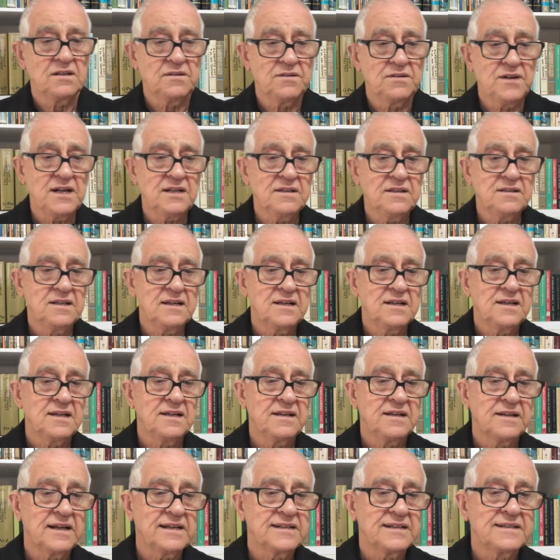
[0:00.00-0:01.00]
around the
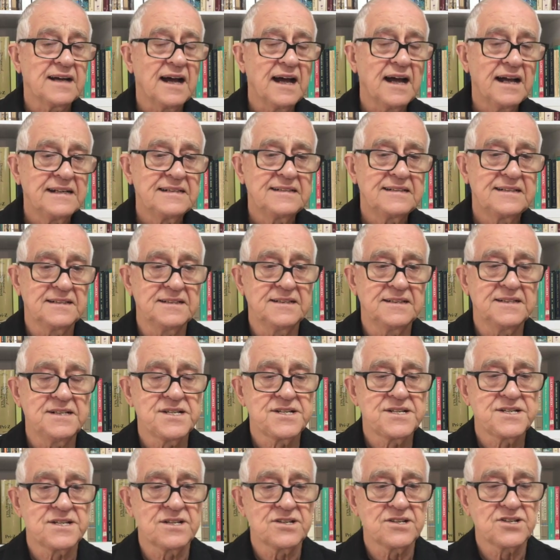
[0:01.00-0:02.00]
late
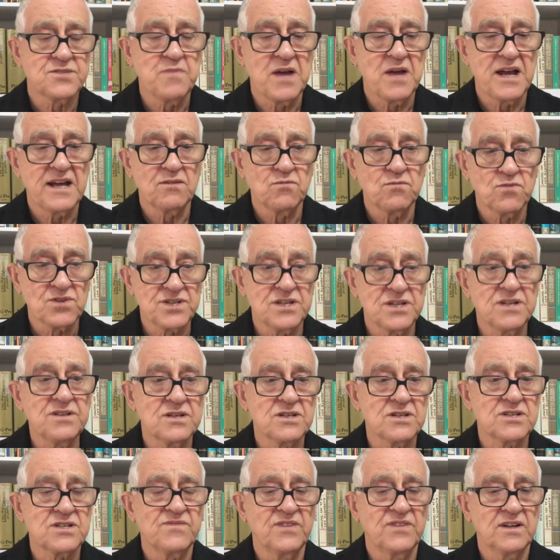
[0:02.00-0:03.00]
80s, this man was in
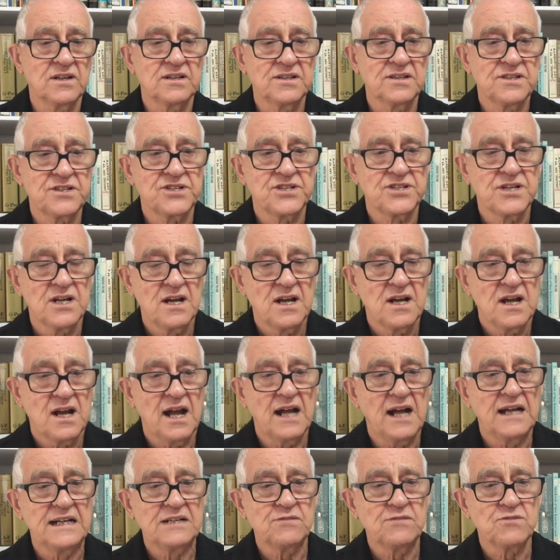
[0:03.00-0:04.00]
this village
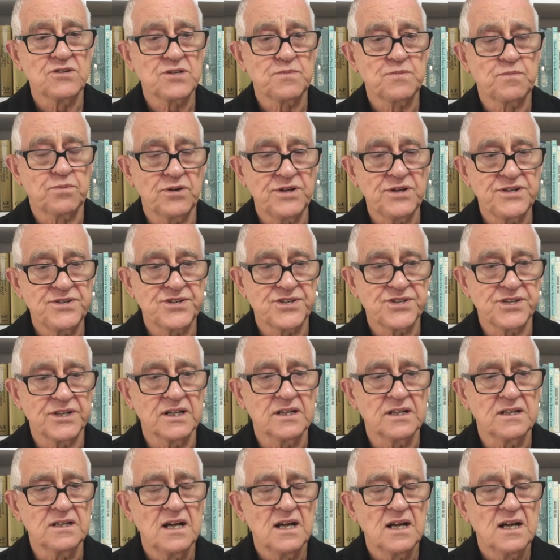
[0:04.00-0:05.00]
and he was
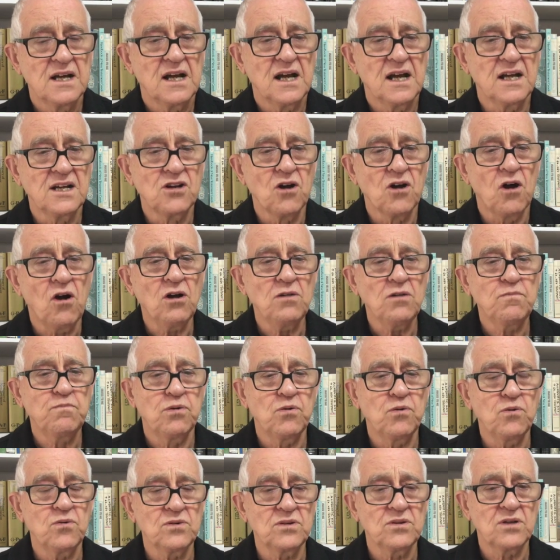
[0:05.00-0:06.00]
preaching, and, and God
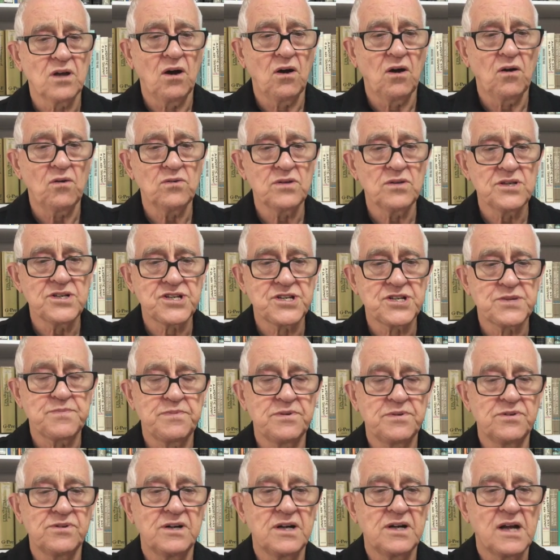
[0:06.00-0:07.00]
poured the Holy
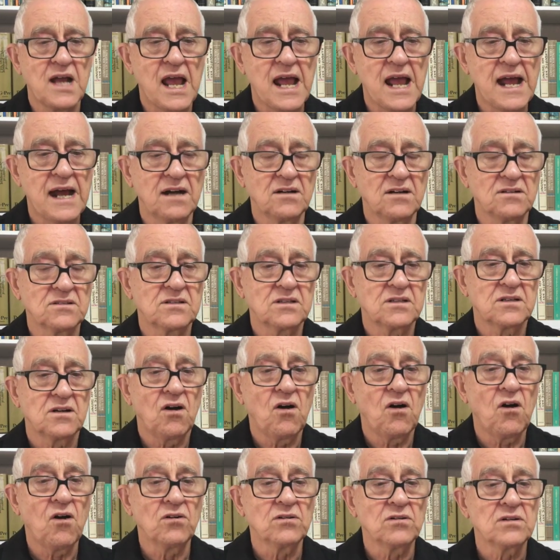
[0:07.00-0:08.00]
Spirit out
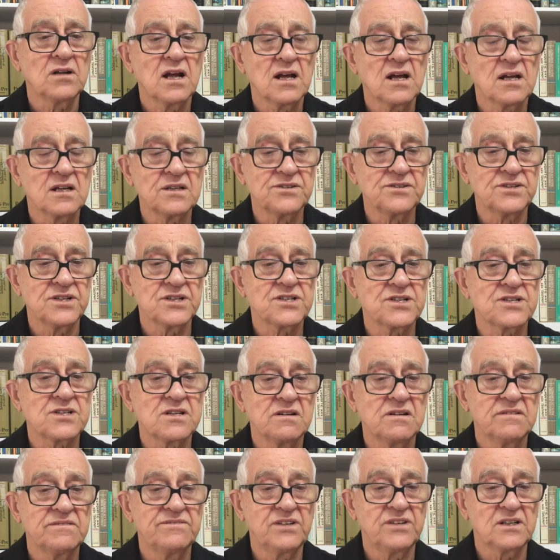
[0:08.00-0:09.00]
on this
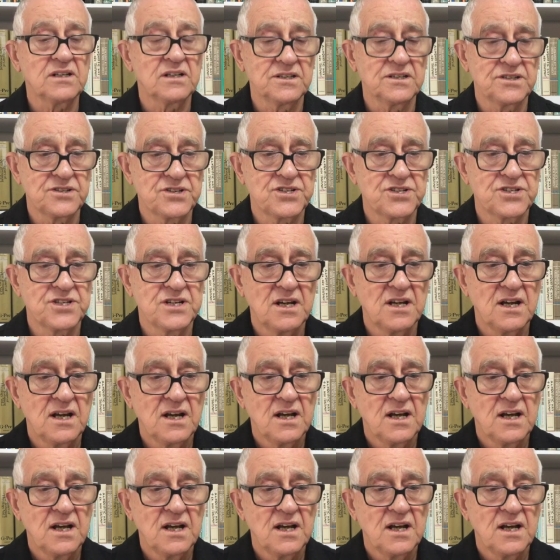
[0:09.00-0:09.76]
village.